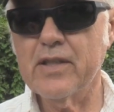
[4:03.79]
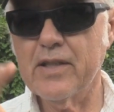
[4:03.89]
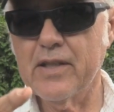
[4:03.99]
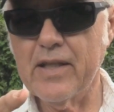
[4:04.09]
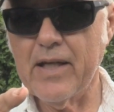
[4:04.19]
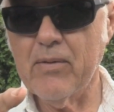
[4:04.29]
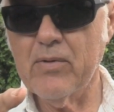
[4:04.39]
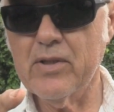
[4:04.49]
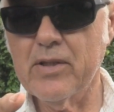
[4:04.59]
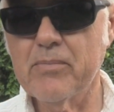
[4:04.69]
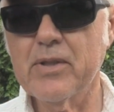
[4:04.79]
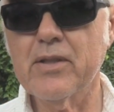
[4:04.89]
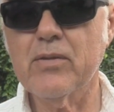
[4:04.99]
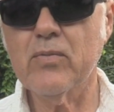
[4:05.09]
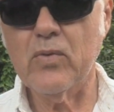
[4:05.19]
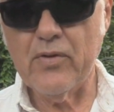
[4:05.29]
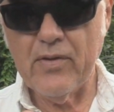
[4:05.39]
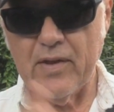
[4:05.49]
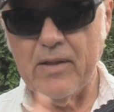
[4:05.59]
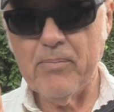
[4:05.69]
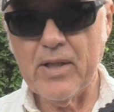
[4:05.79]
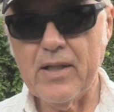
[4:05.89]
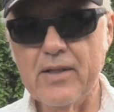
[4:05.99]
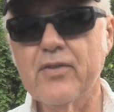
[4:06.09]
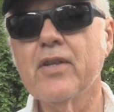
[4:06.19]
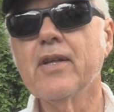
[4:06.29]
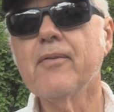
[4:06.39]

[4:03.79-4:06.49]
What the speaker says: and then that one in the middle with the pellets.